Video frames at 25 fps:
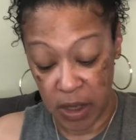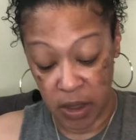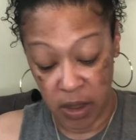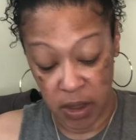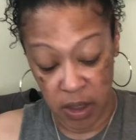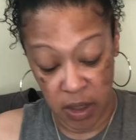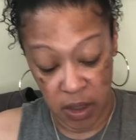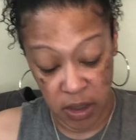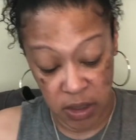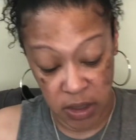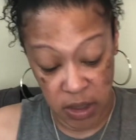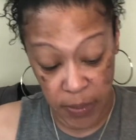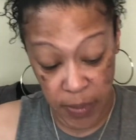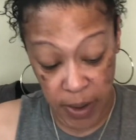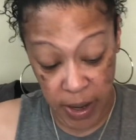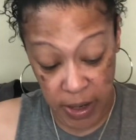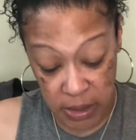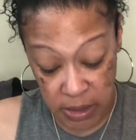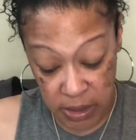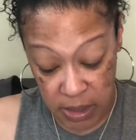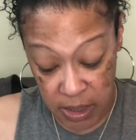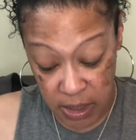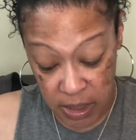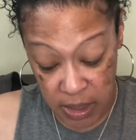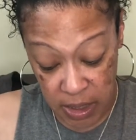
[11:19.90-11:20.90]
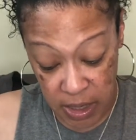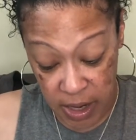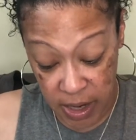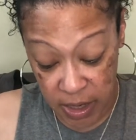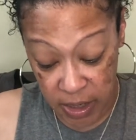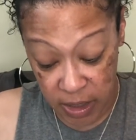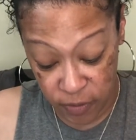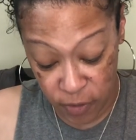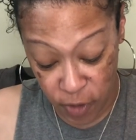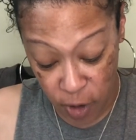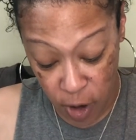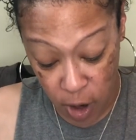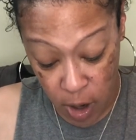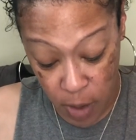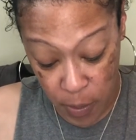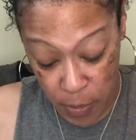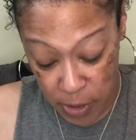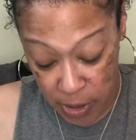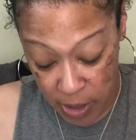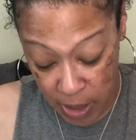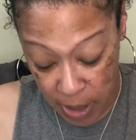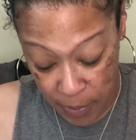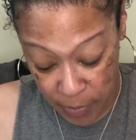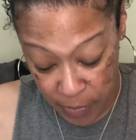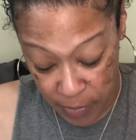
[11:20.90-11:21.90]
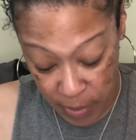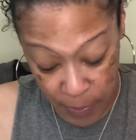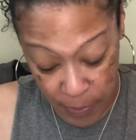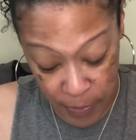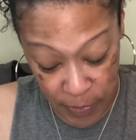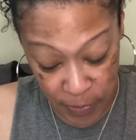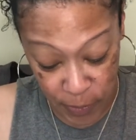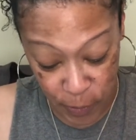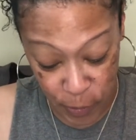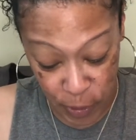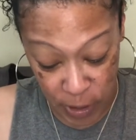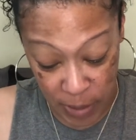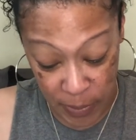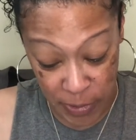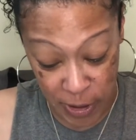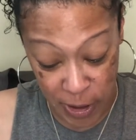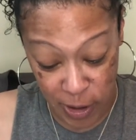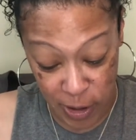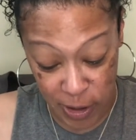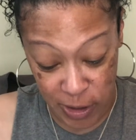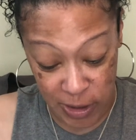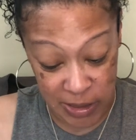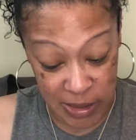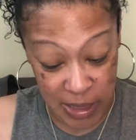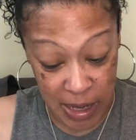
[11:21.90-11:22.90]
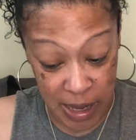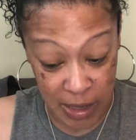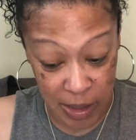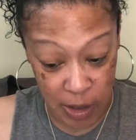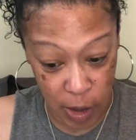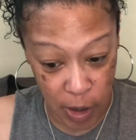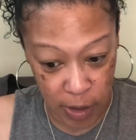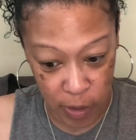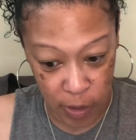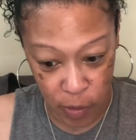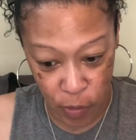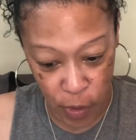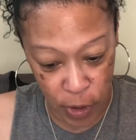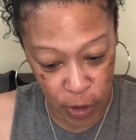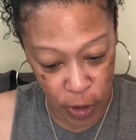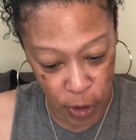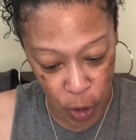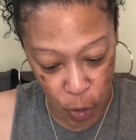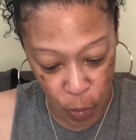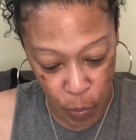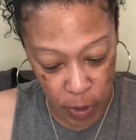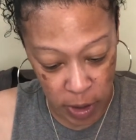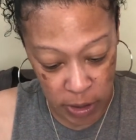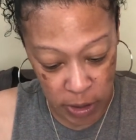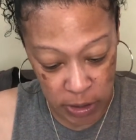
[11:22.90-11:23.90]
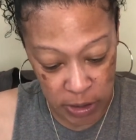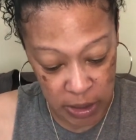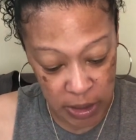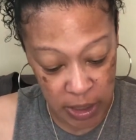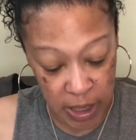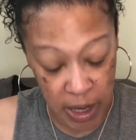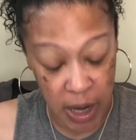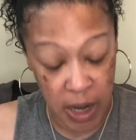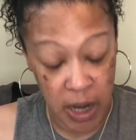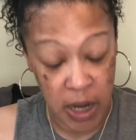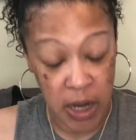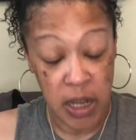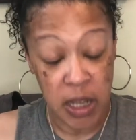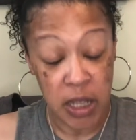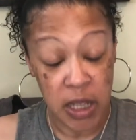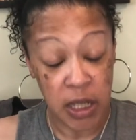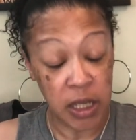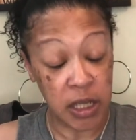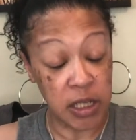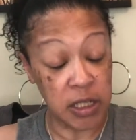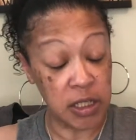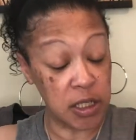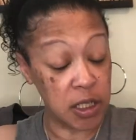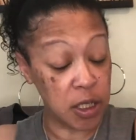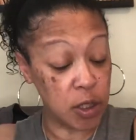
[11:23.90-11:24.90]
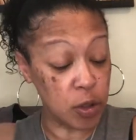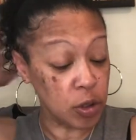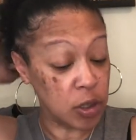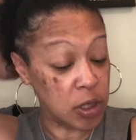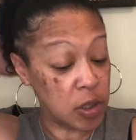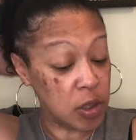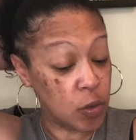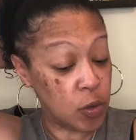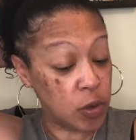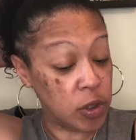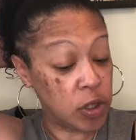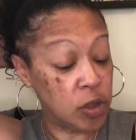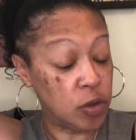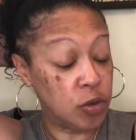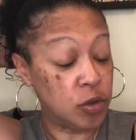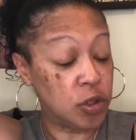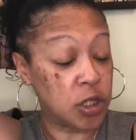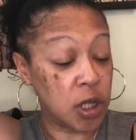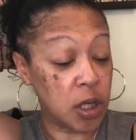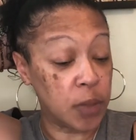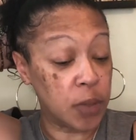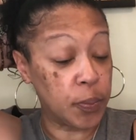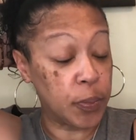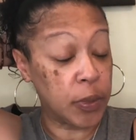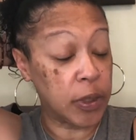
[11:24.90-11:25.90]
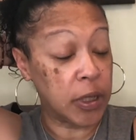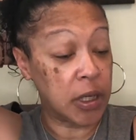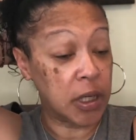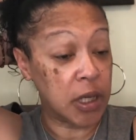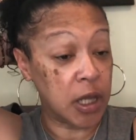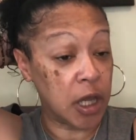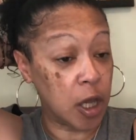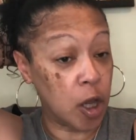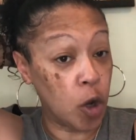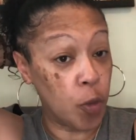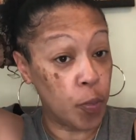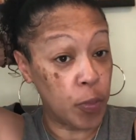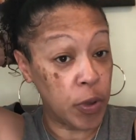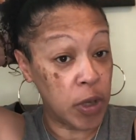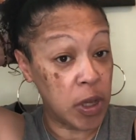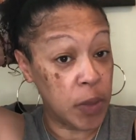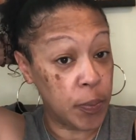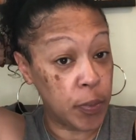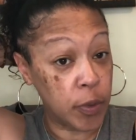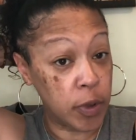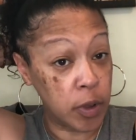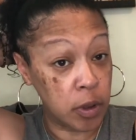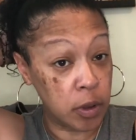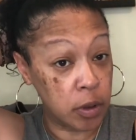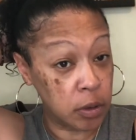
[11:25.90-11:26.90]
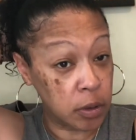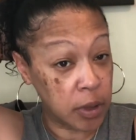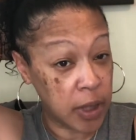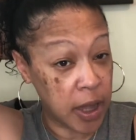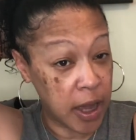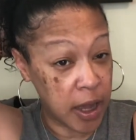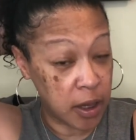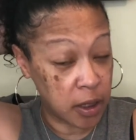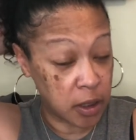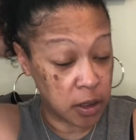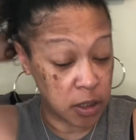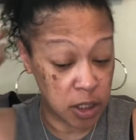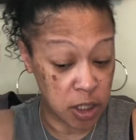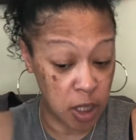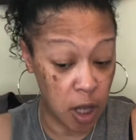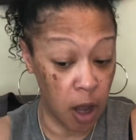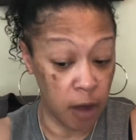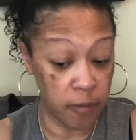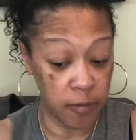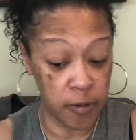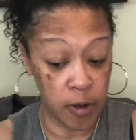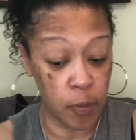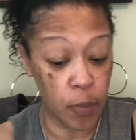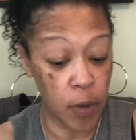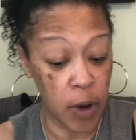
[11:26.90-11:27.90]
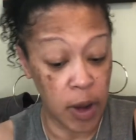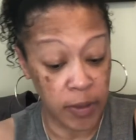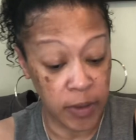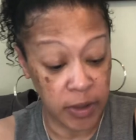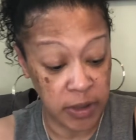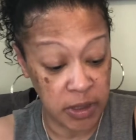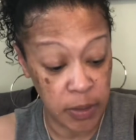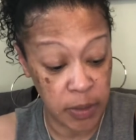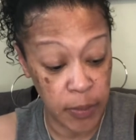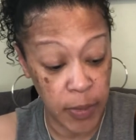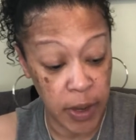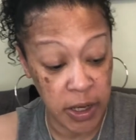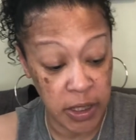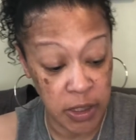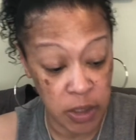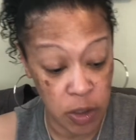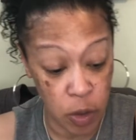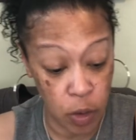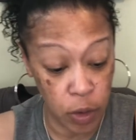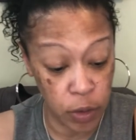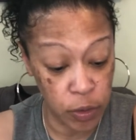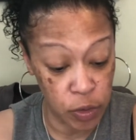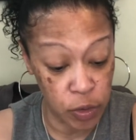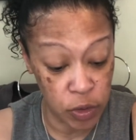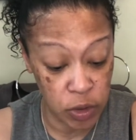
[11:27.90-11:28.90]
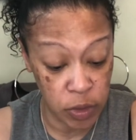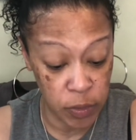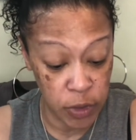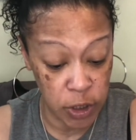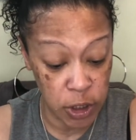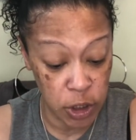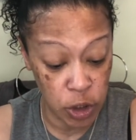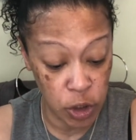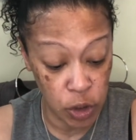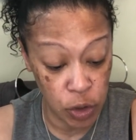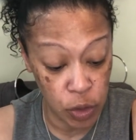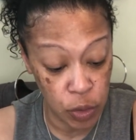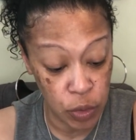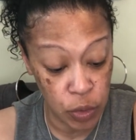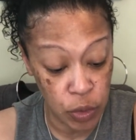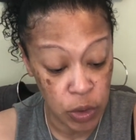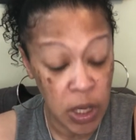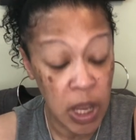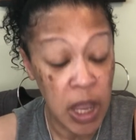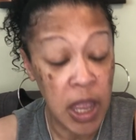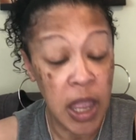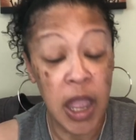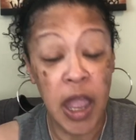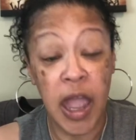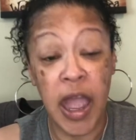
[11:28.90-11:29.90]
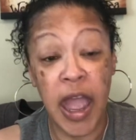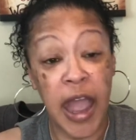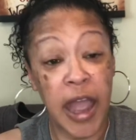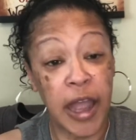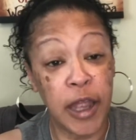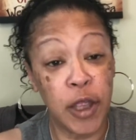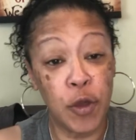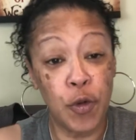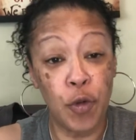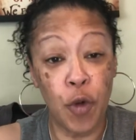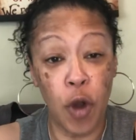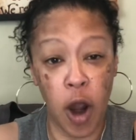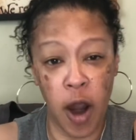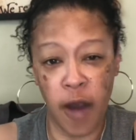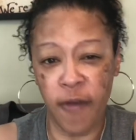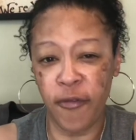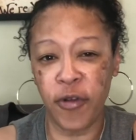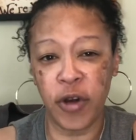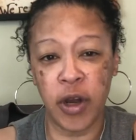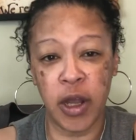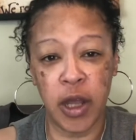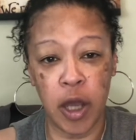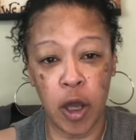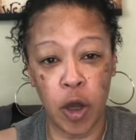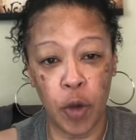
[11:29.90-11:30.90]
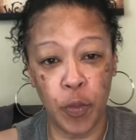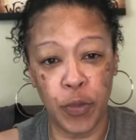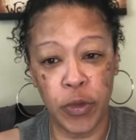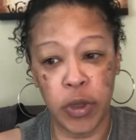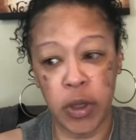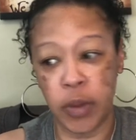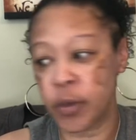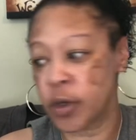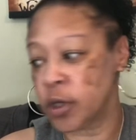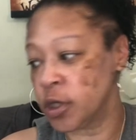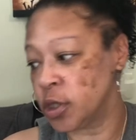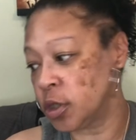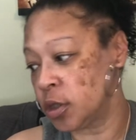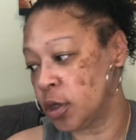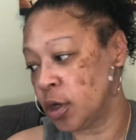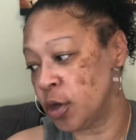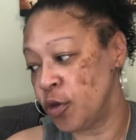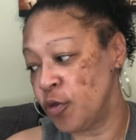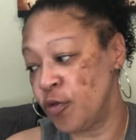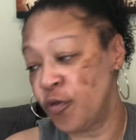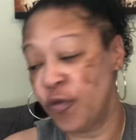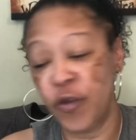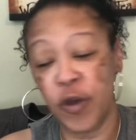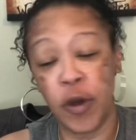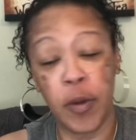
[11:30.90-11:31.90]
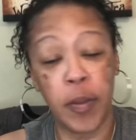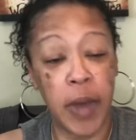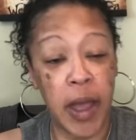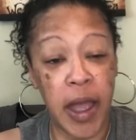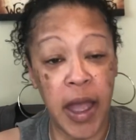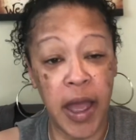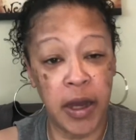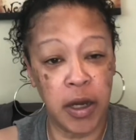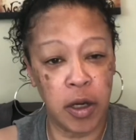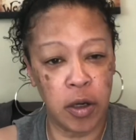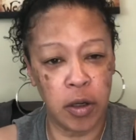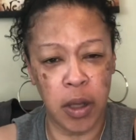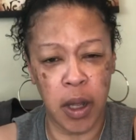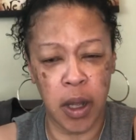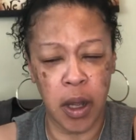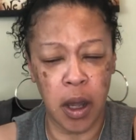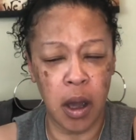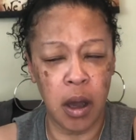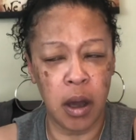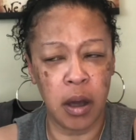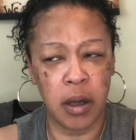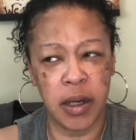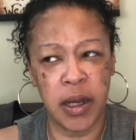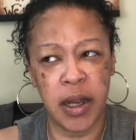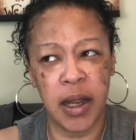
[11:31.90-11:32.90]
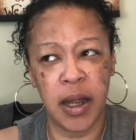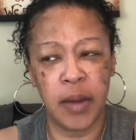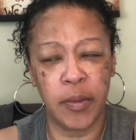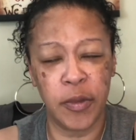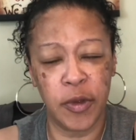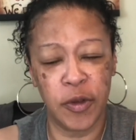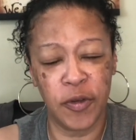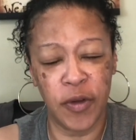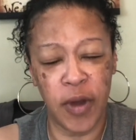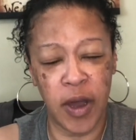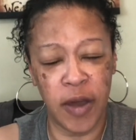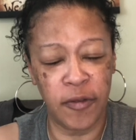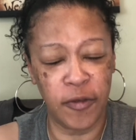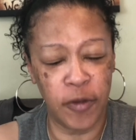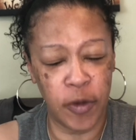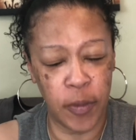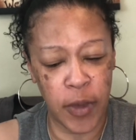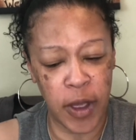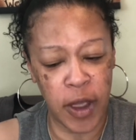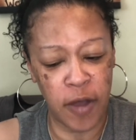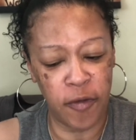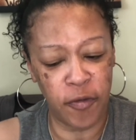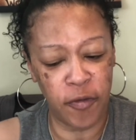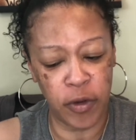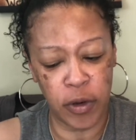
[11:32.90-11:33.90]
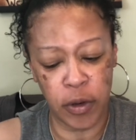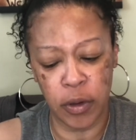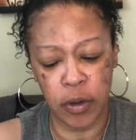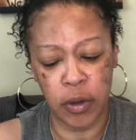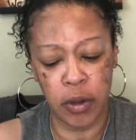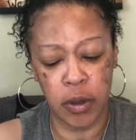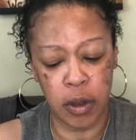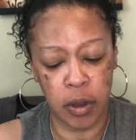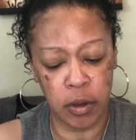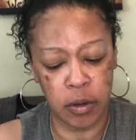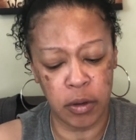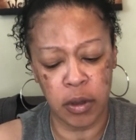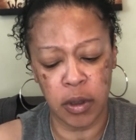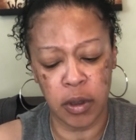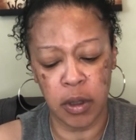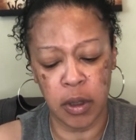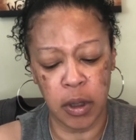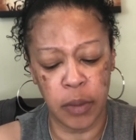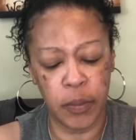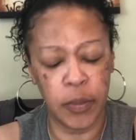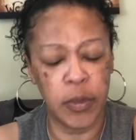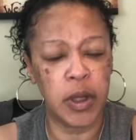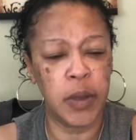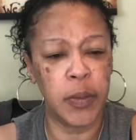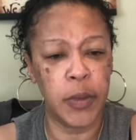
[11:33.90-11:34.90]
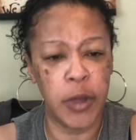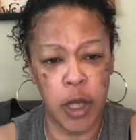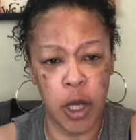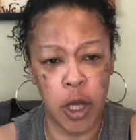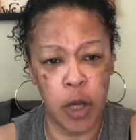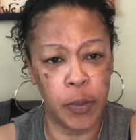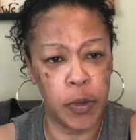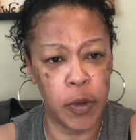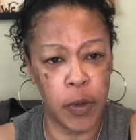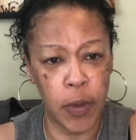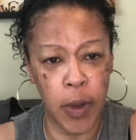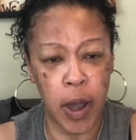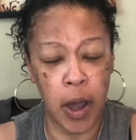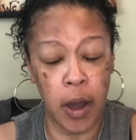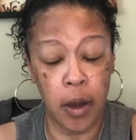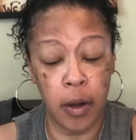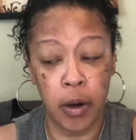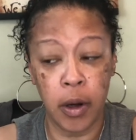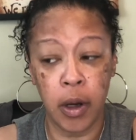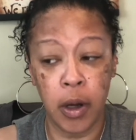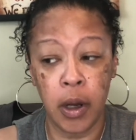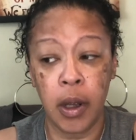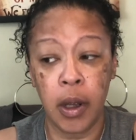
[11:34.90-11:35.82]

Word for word: There, somebody's getting negative karma, and I'm, I'm what I'm hearing is like, no, I don't want no parts of that. Because literally, when you jump in to help people, like solve their problem, like somebody's going through some issues, and you offer to help them because you know you feel bad. You're like, oh damn, you, I feel bad for you. You know, let me help you out.